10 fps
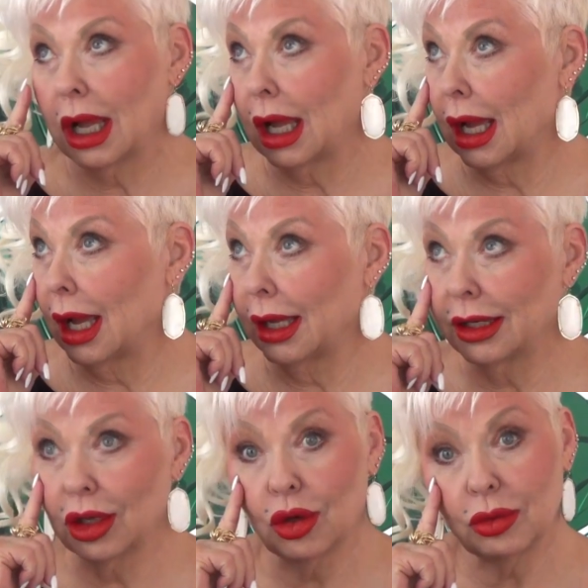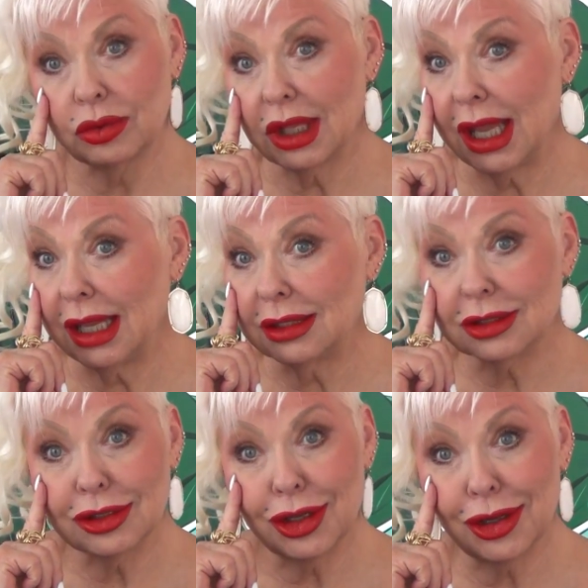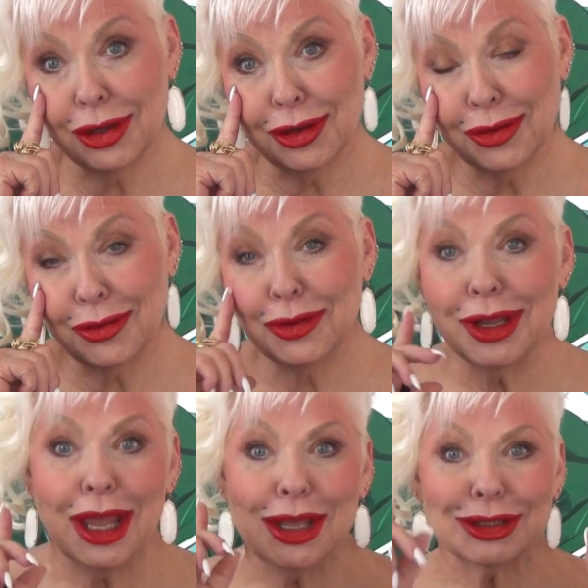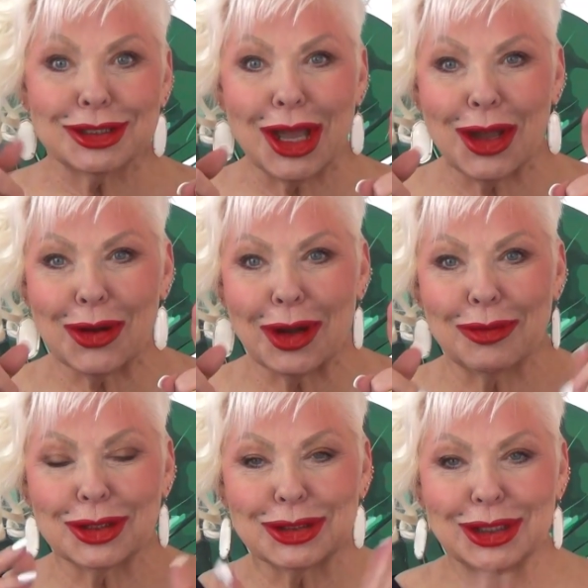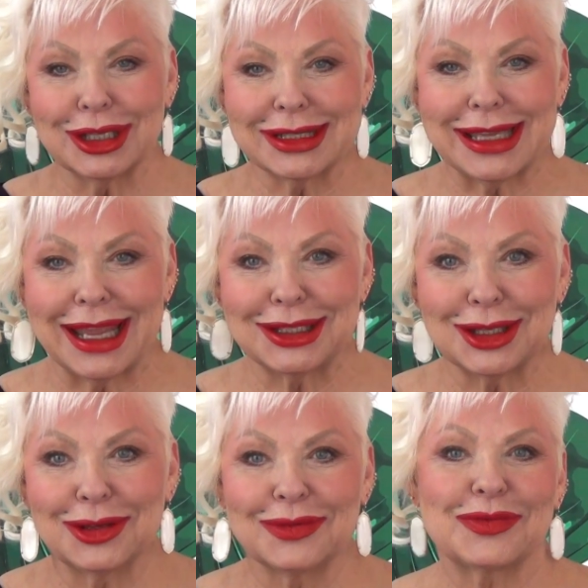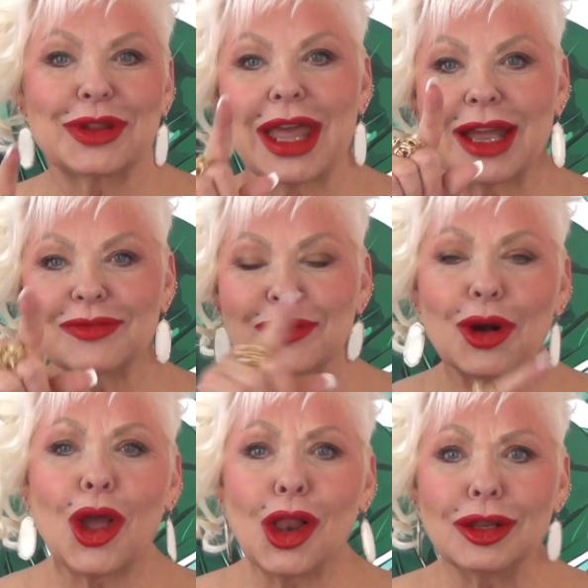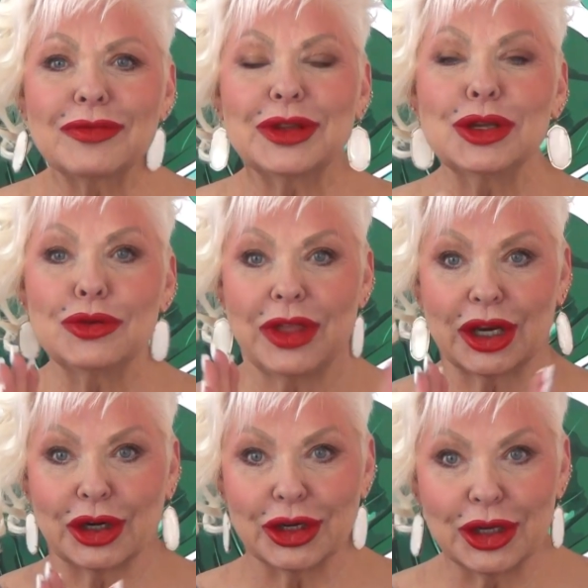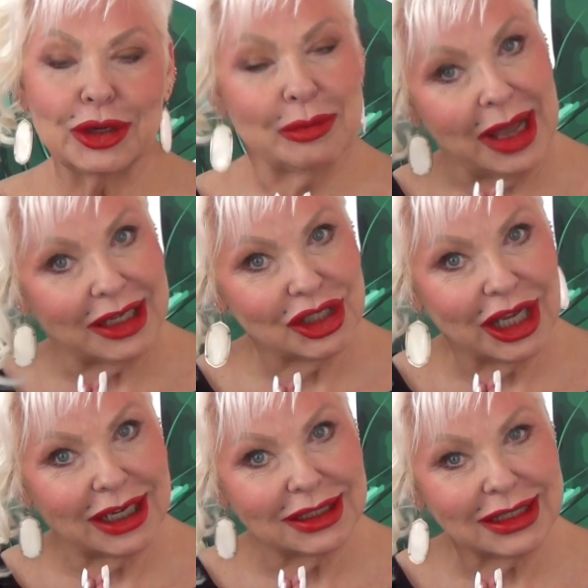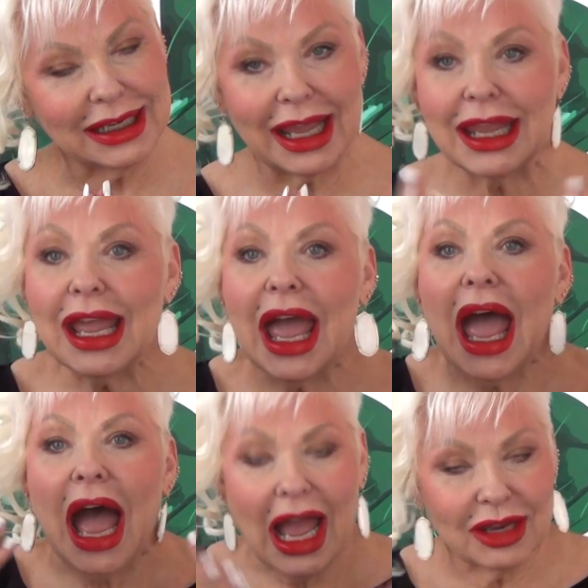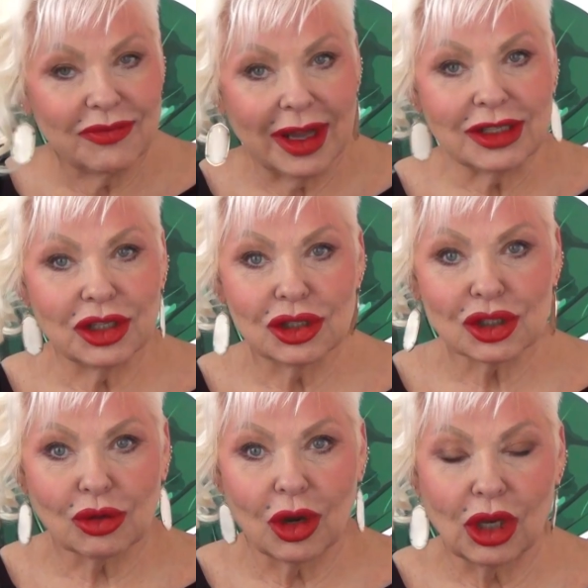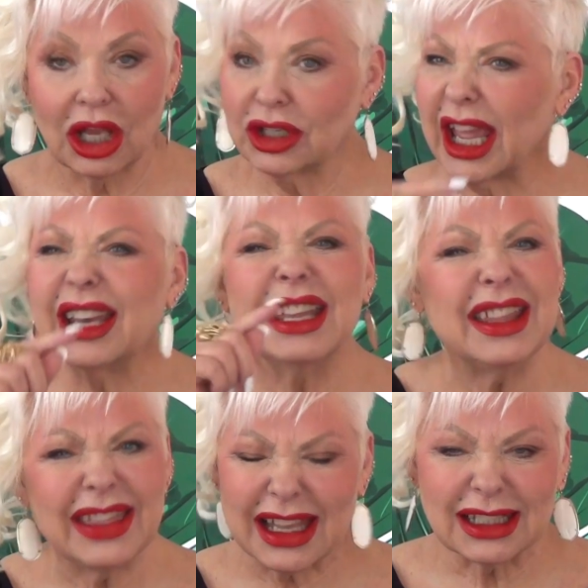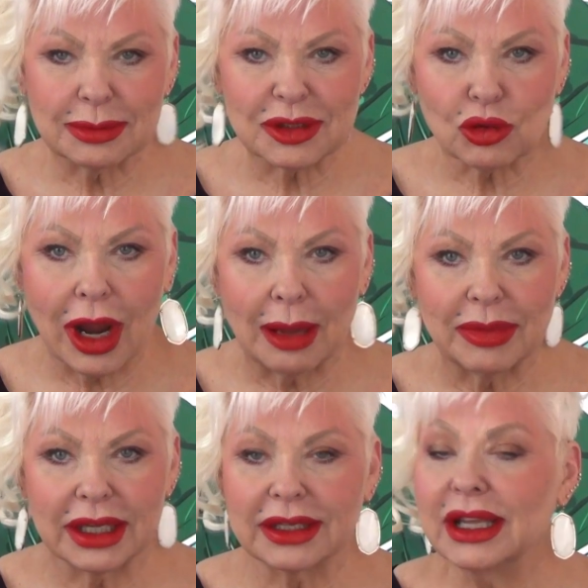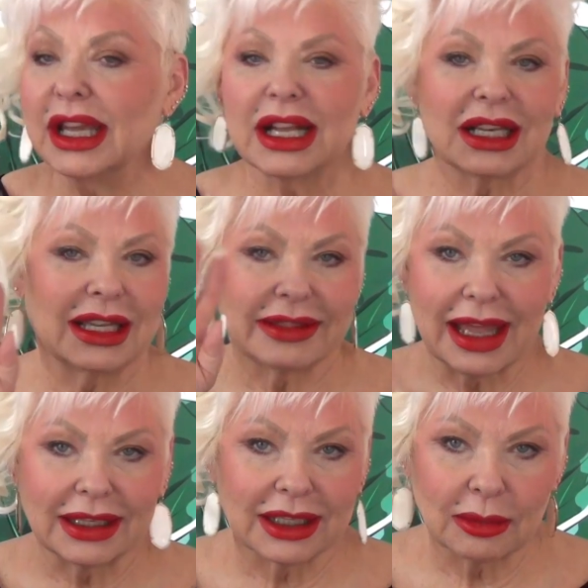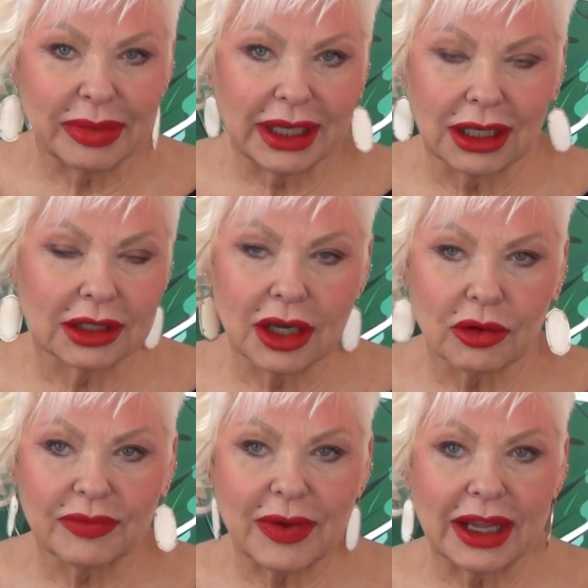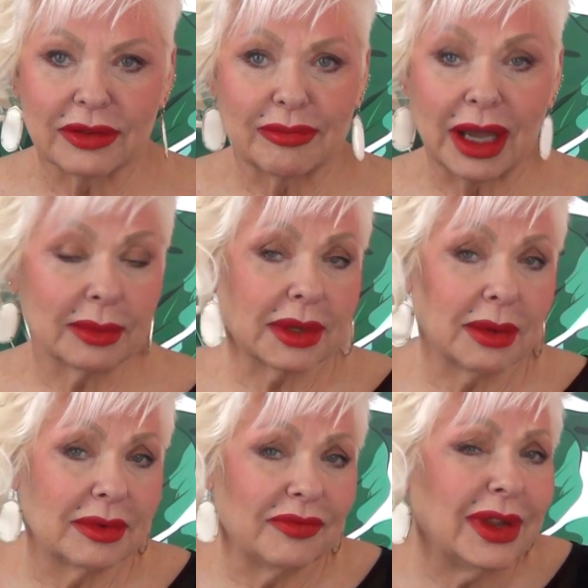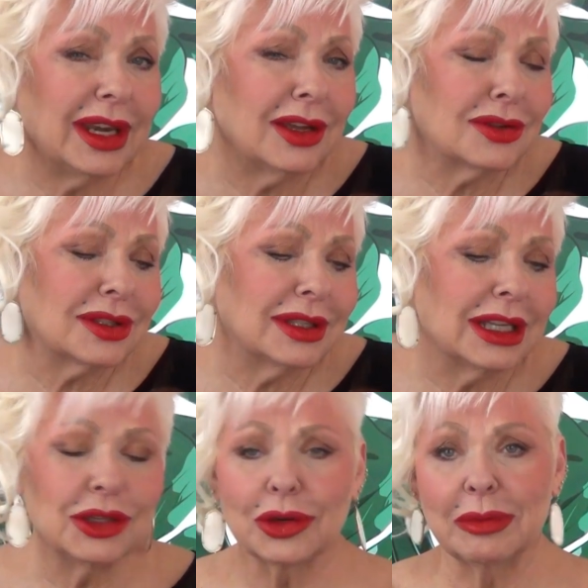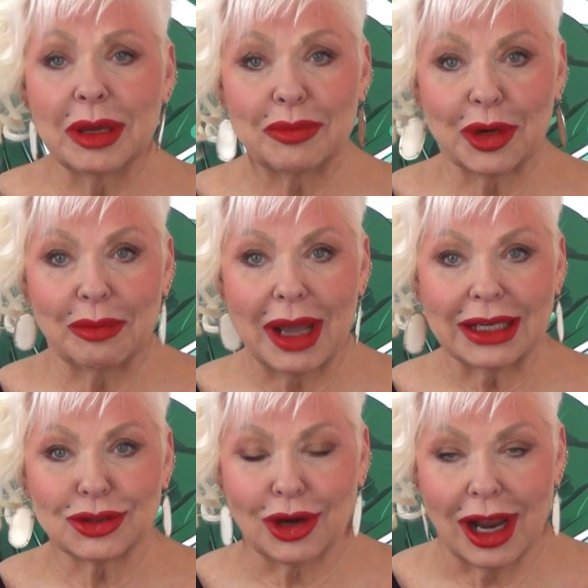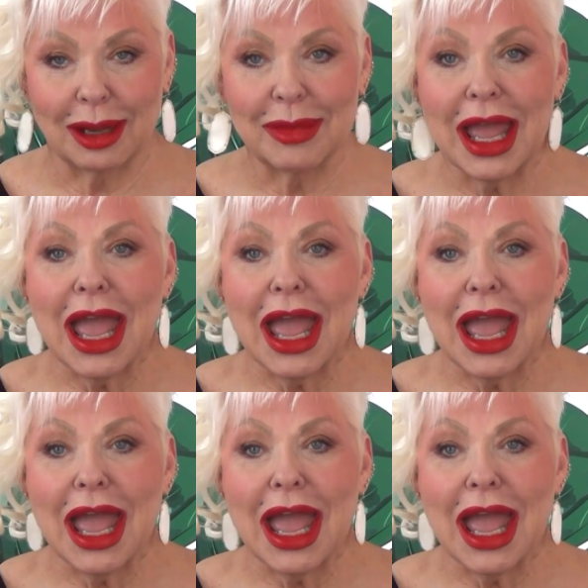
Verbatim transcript: I don't think so. So I want you to stay tuned for that. For all of you that are new to my channel today, I invite you to scroll on down, hit that subscribe button, click that little bell and notify you of my upcoming videos, and then you're a member of my tribe.